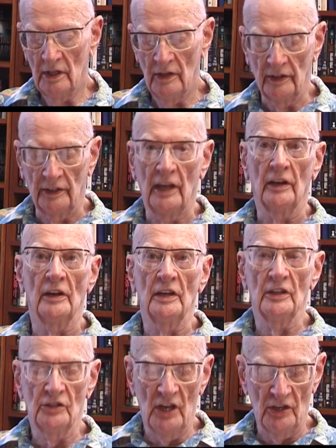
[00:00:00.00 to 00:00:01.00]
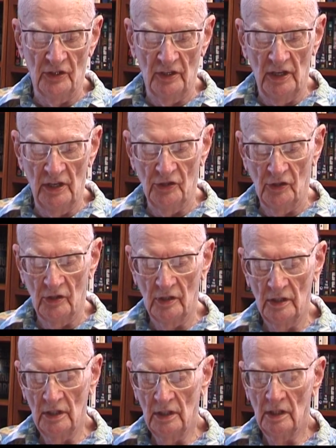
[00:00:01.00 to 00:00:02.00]
the Kennedy assassination,
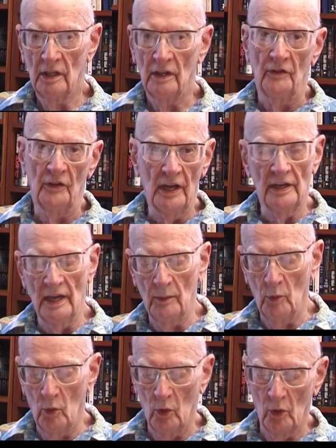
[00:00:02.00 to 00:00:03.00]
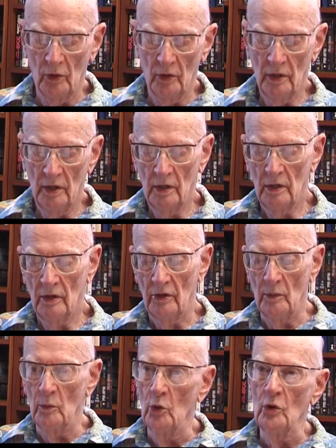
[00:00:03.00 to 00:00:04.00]
the Vietnam War,
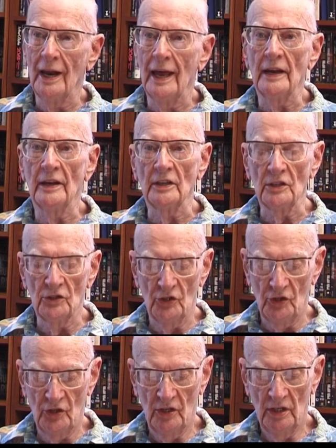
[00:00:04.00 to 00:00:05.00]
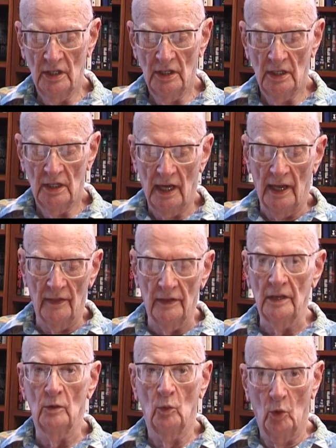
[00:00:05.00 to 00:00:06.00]
the moon landings, and
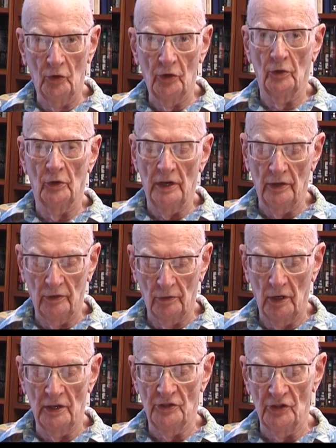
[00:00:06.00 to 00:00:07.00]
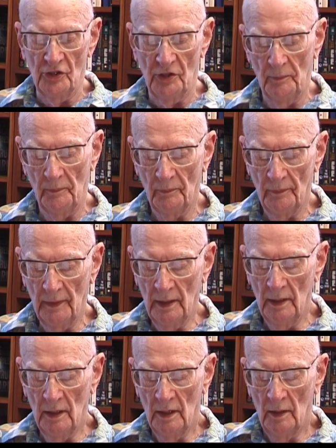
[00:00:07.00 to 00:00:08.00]
the Watergate crisis.
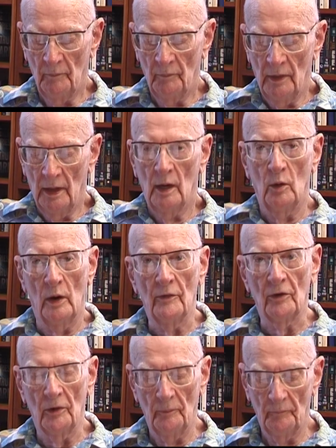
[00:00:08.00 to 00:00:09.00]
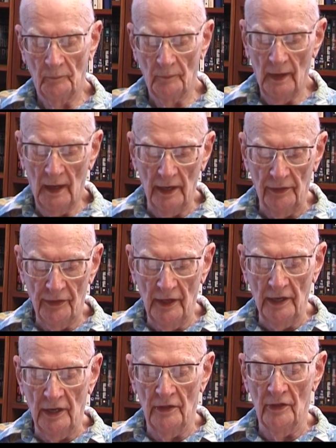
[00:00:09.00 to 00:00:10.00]
However, I
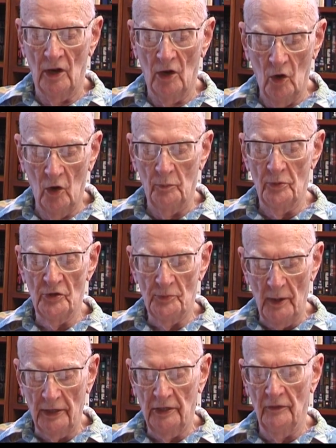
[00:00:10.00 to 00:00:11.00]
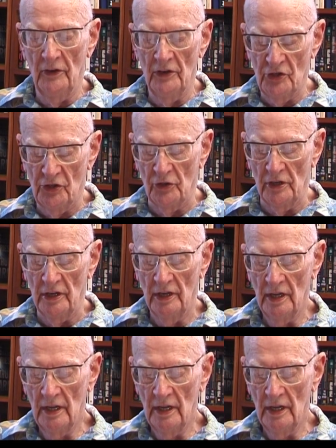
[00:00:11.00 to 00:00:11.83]
think in the long perspective of history,